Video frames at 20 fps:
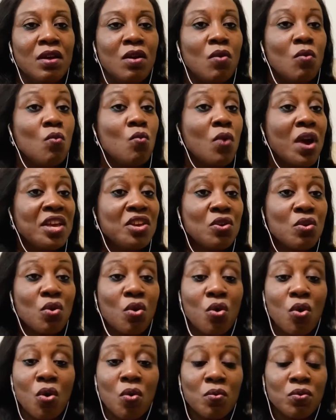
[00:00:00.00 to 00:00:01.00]
When you
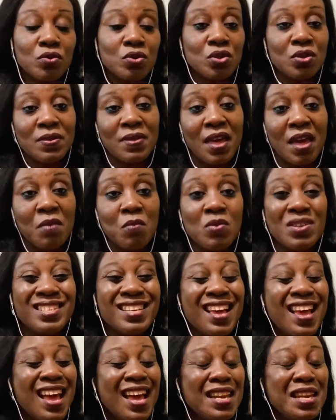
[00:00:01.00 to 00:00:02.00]
go to them with
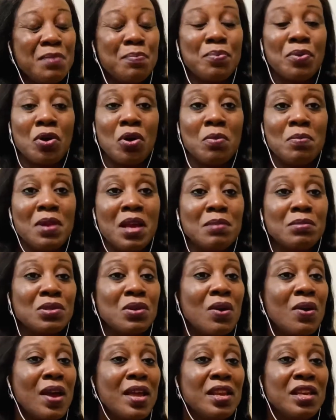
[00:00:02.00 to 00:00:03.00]
any problems
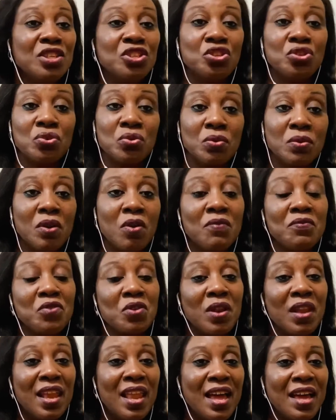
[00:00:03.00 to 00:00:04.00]
or any issue of your
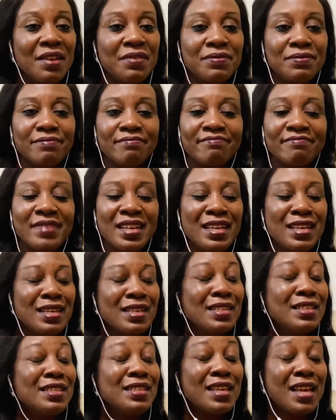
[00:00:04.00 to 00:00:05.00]
life,
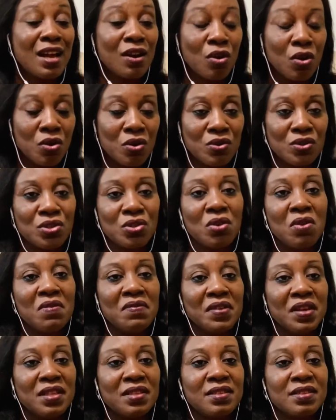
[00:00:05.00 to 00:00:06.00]
they are going to solve
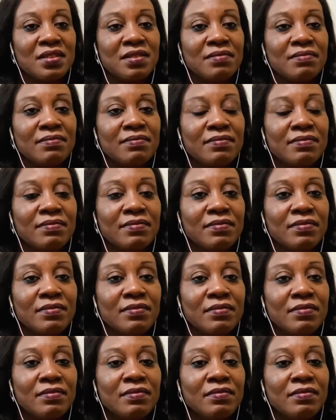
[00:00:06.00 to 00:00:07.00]
it.
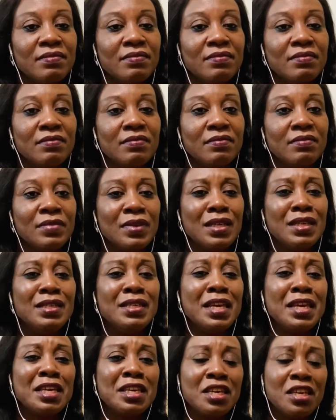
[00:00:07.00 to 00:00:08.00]

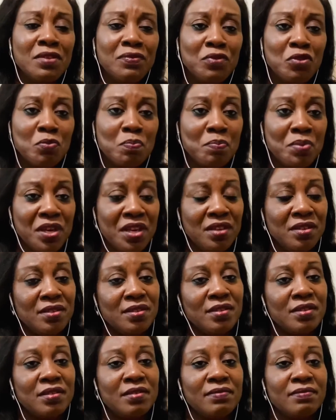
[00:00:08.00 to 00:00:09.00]
They give you
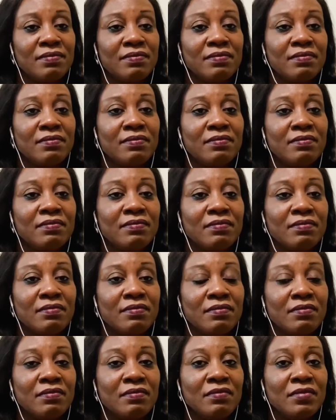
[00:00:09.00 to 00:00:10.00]
peace.
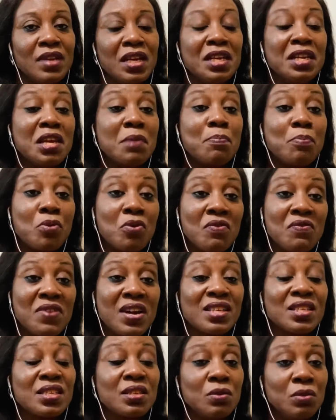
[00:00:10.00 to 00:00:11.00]
They
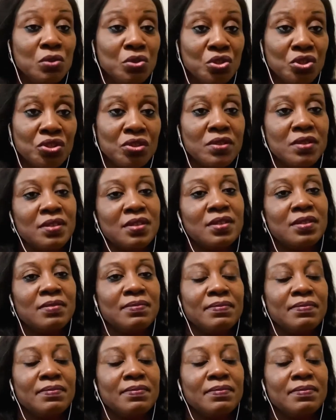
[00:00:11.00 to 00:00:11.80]
provide solutions.